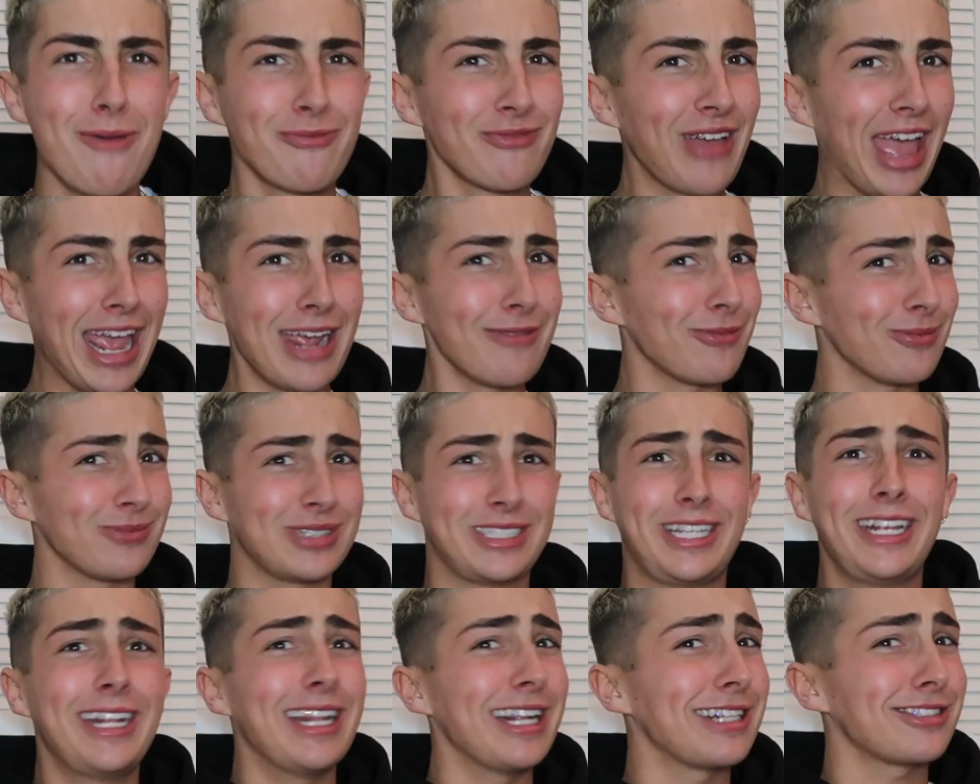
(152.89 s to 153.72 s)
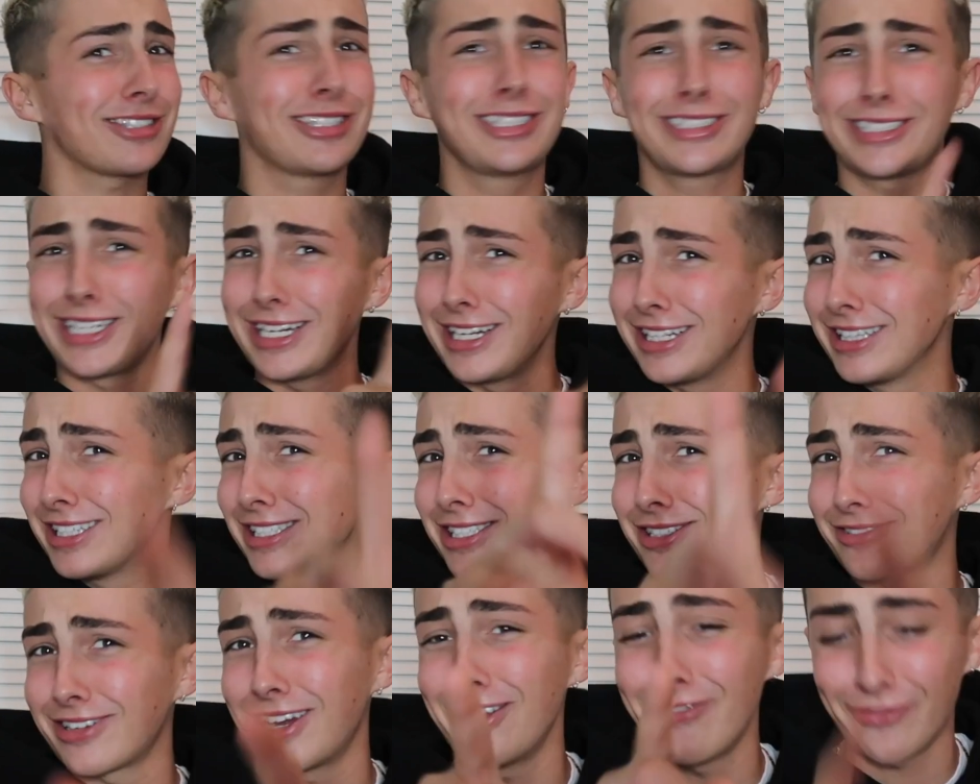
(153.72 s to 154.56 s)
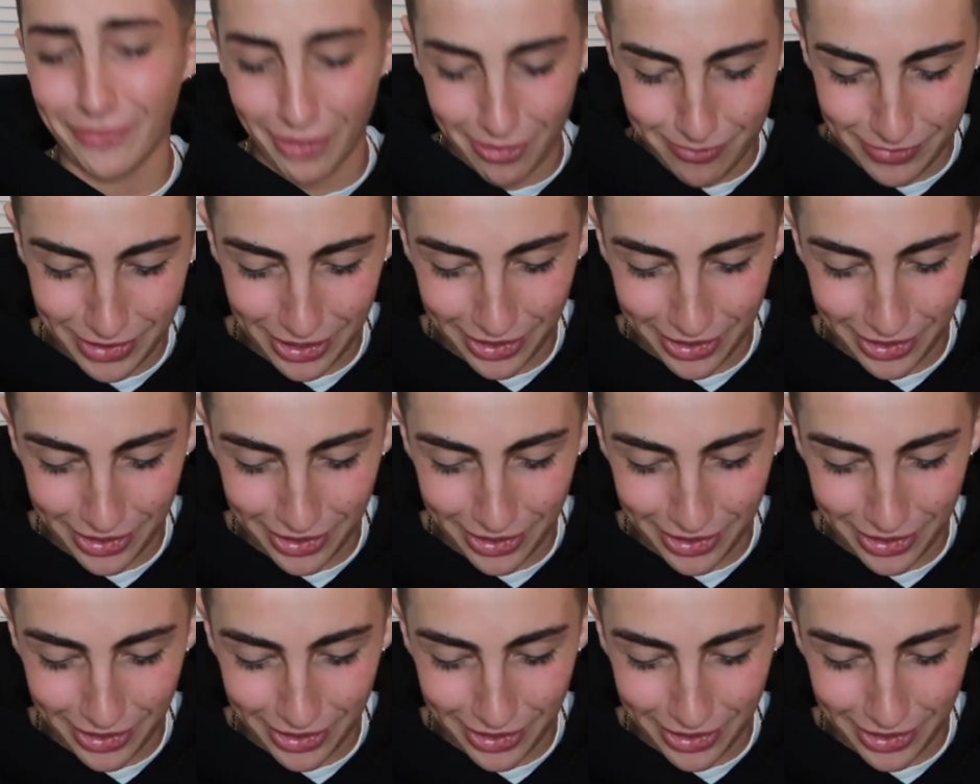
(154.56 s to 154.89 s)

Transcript: babe, I'm stealing this straight from